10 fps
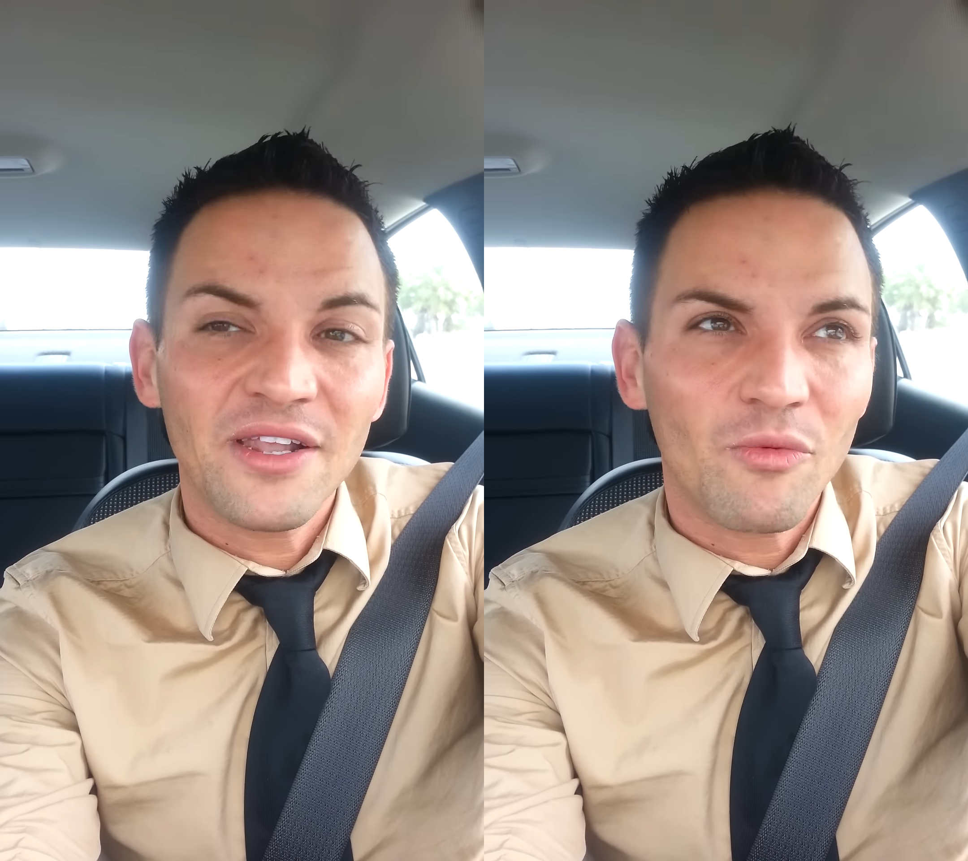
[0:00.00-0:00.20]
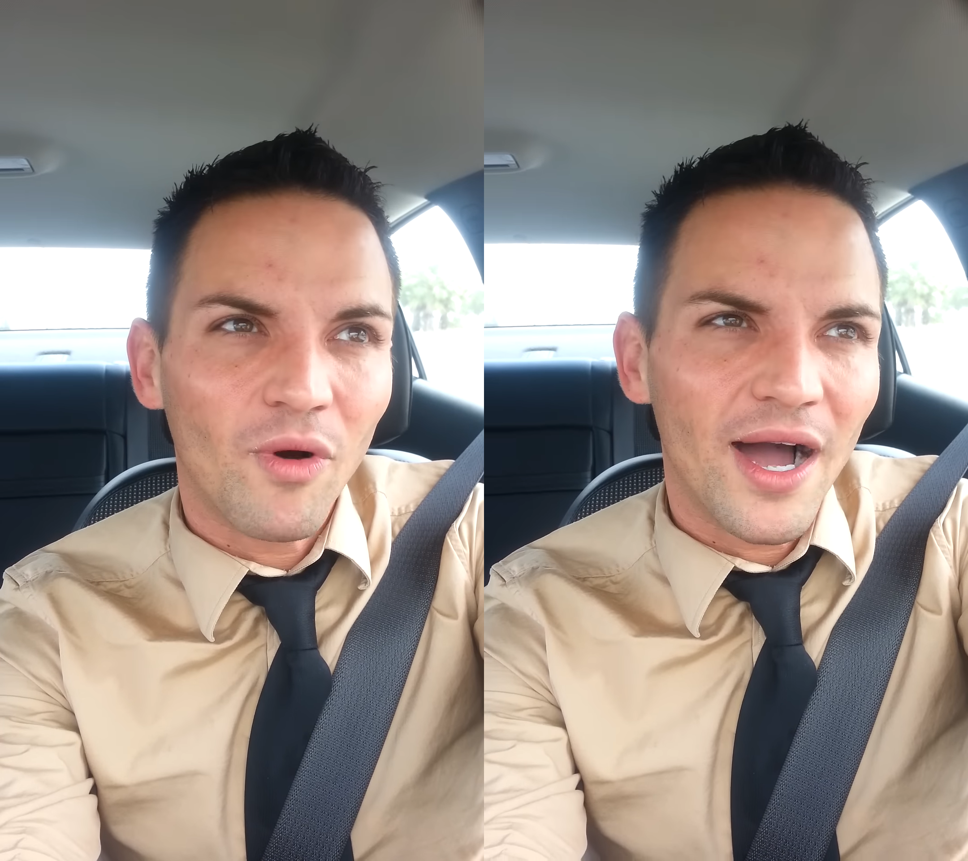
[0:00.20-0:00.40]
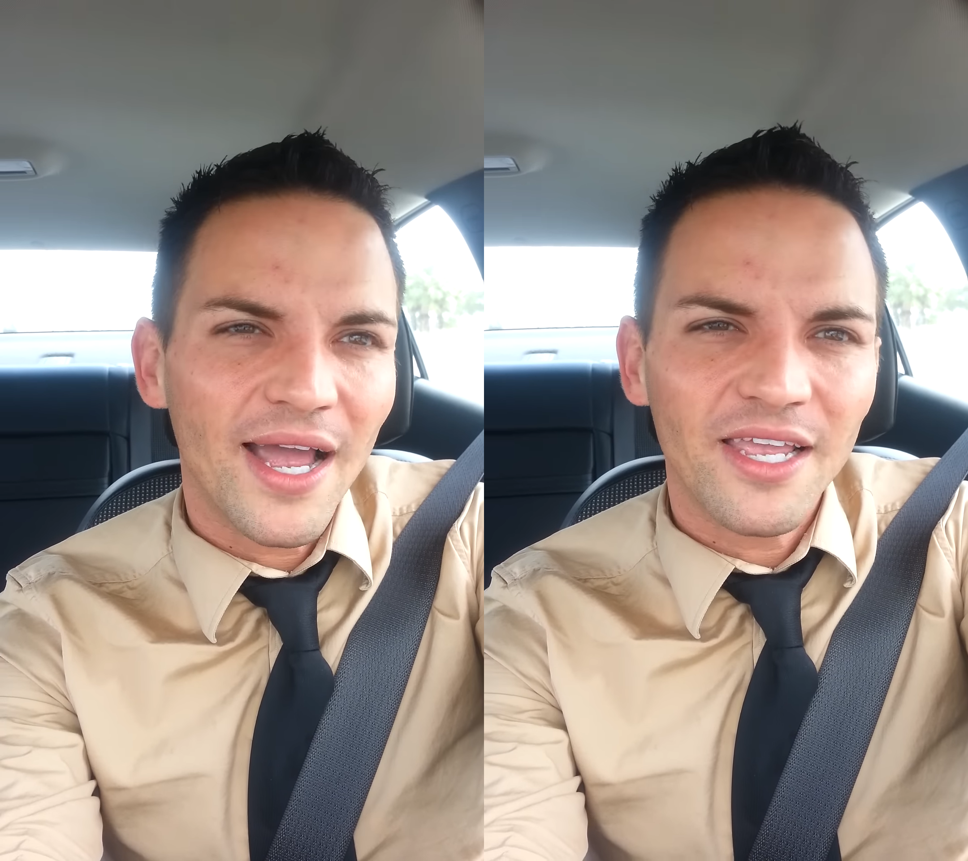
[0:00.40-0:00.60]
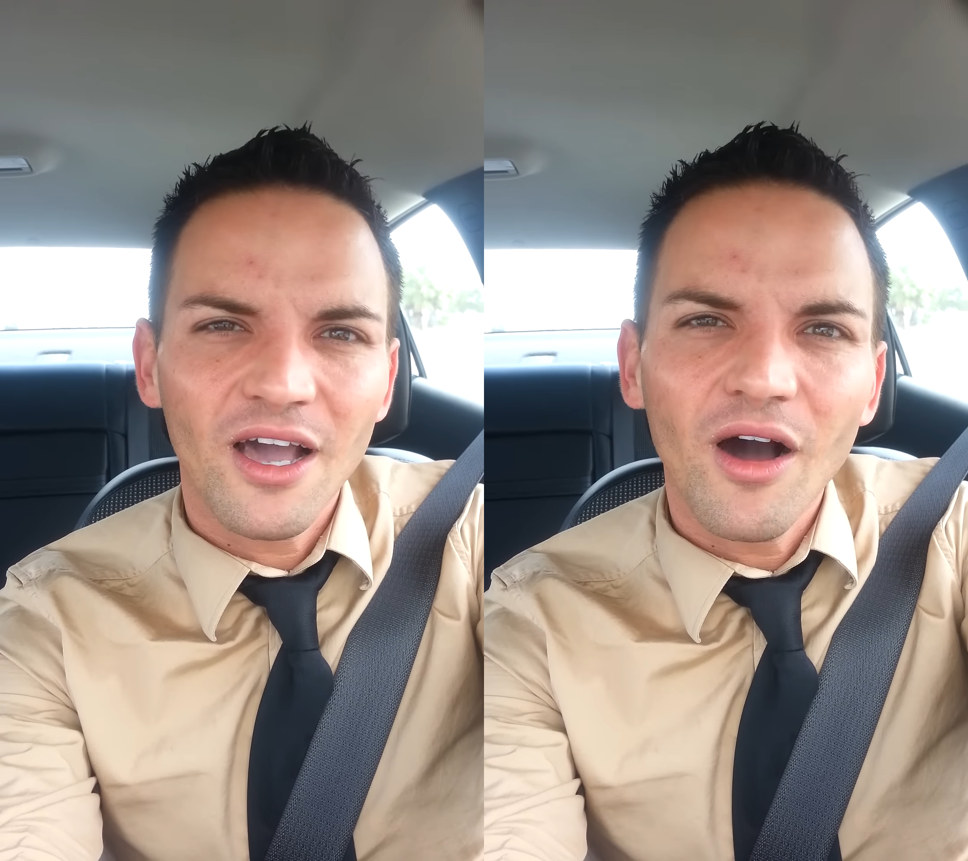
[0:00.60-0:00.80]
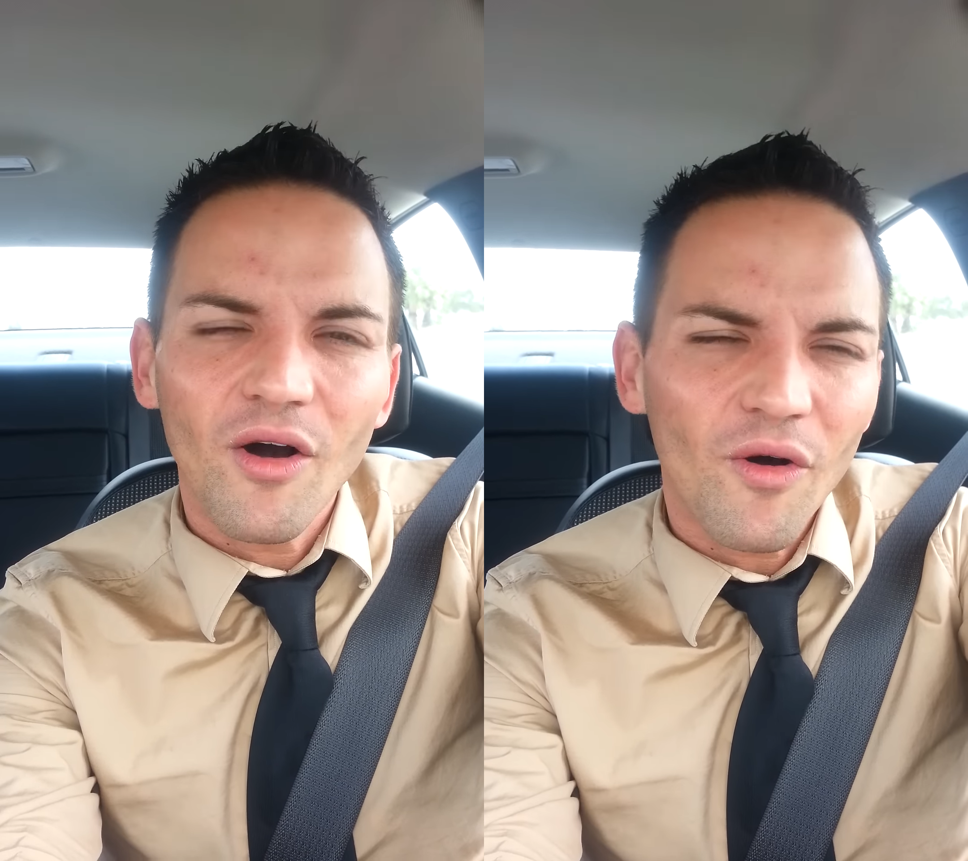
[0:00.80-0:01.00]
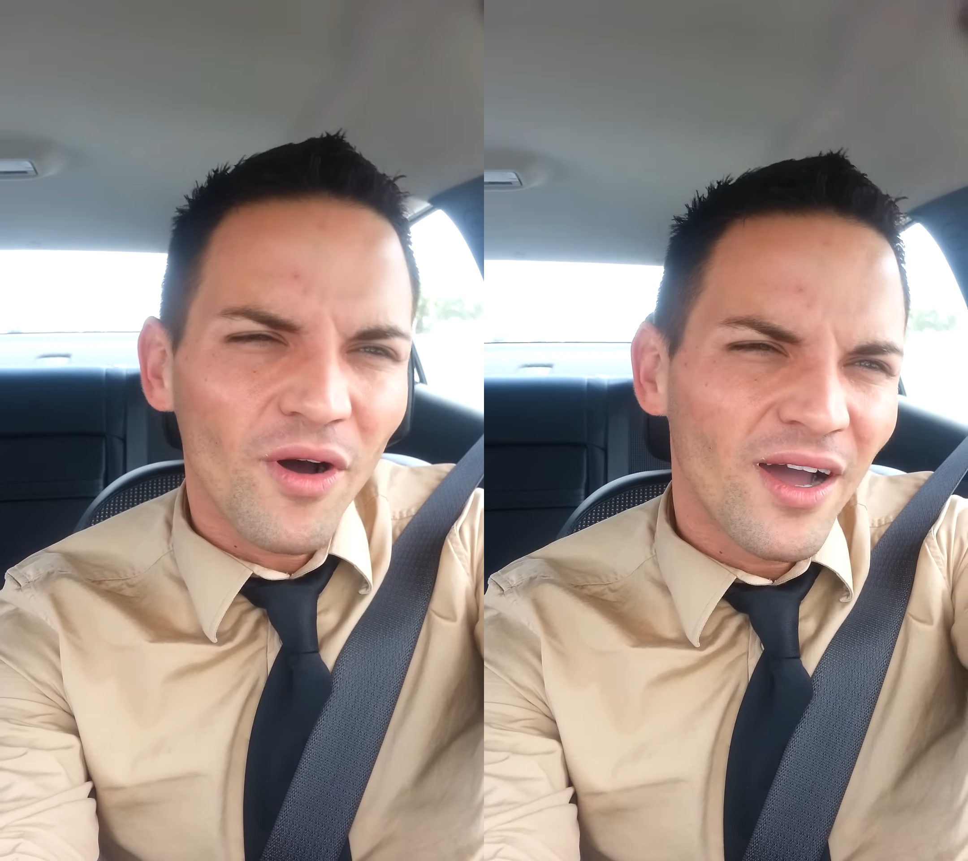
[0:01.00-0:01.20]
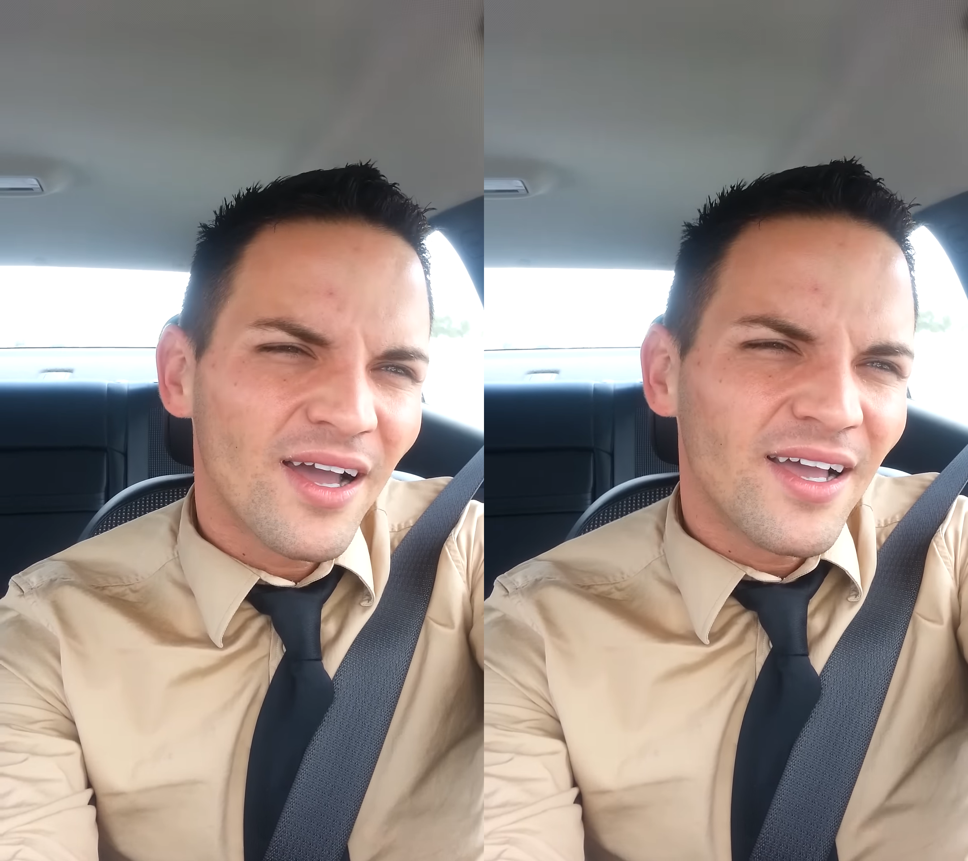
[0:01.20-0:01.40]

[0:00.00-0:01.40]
then why go?